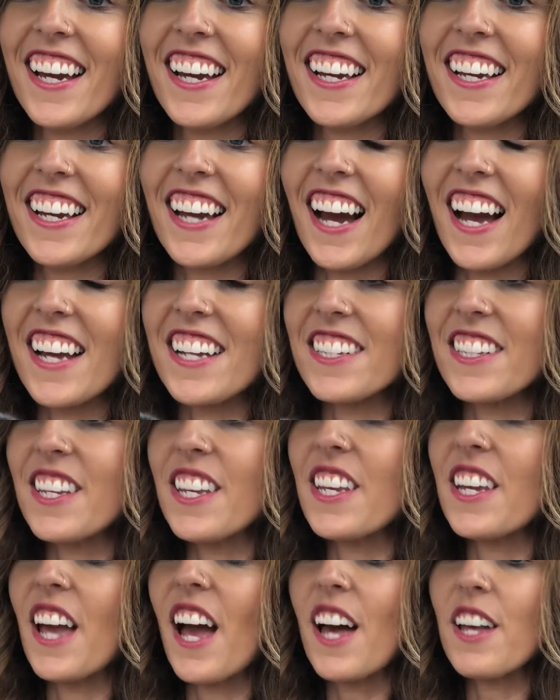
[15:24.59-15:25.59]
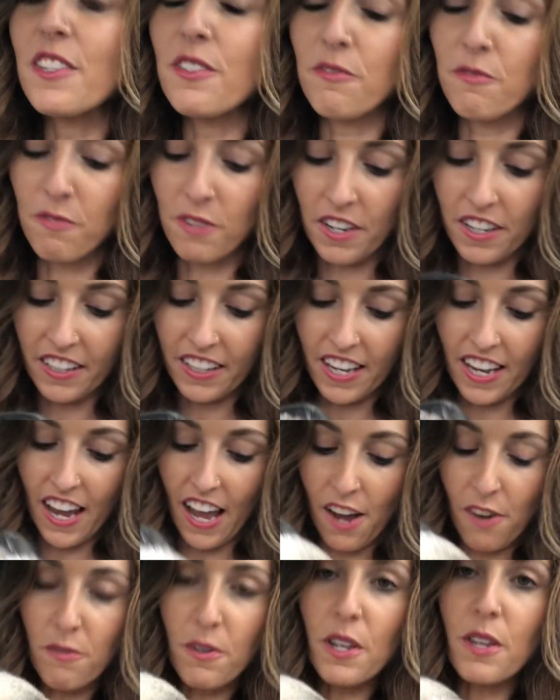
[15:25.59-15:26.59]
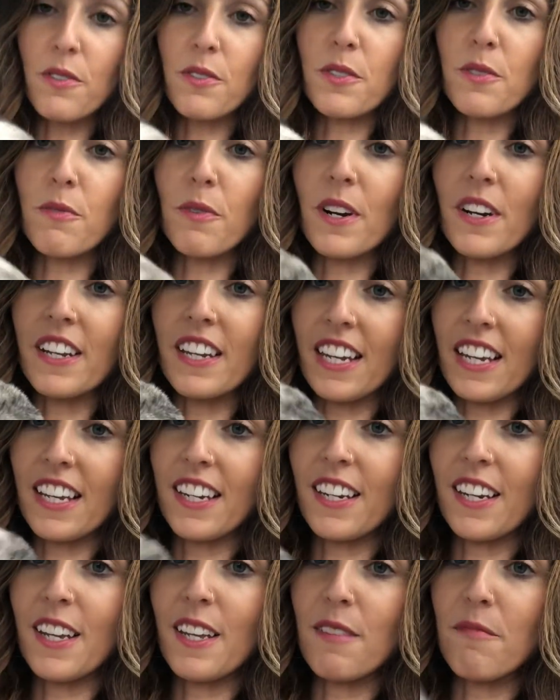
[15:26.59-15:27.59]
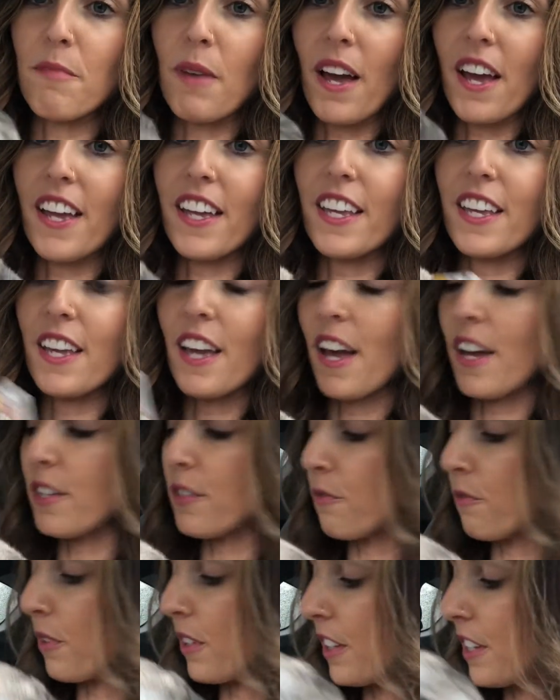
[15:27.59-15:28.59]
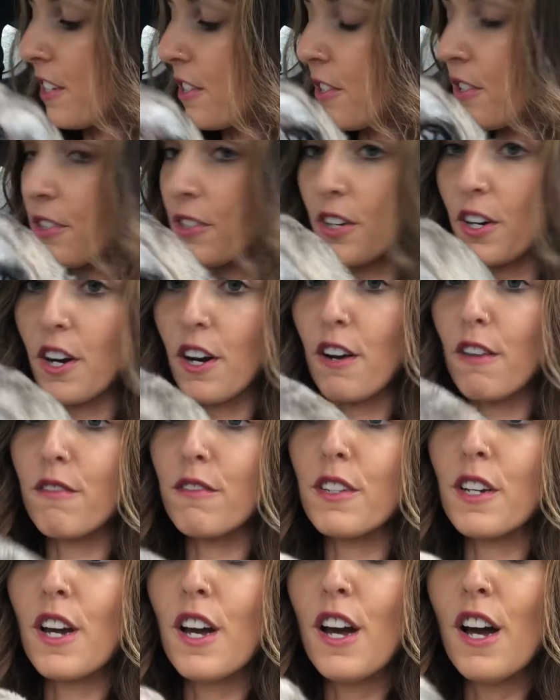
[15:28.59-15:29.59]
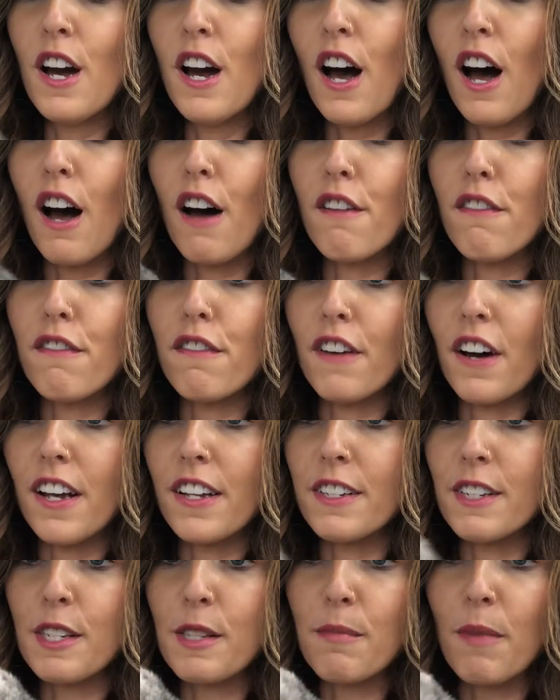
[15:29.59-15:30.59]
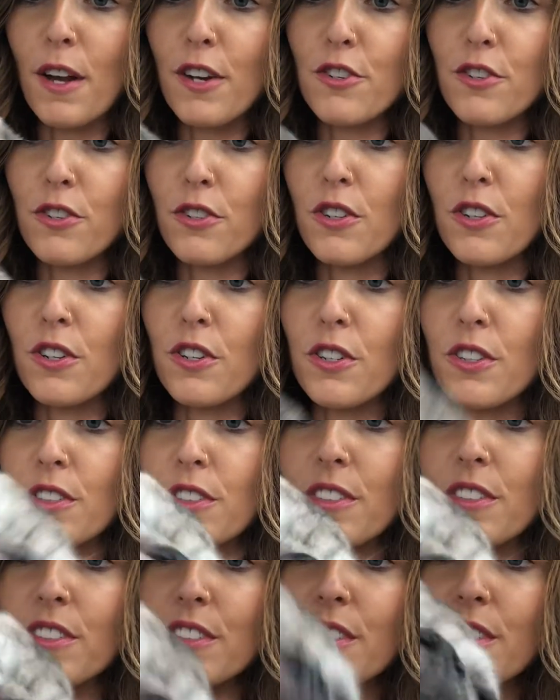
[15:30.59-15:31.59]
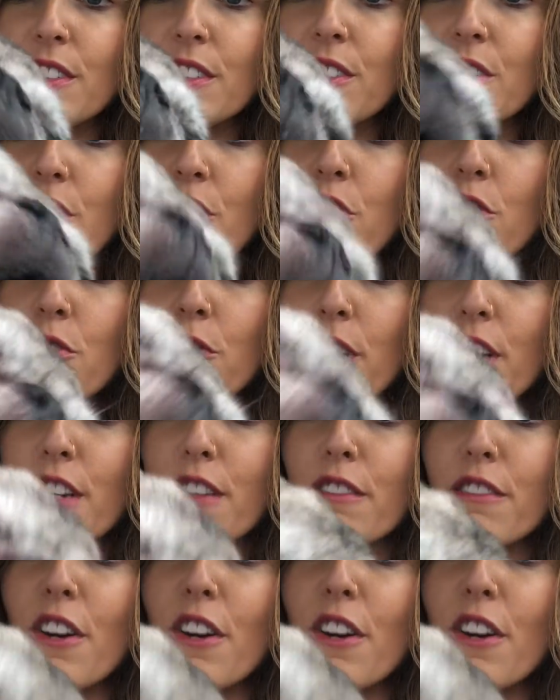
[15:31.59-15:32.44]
Guys, he has really, I don't want to use the word needed, but he has really deserved a fun, special treat.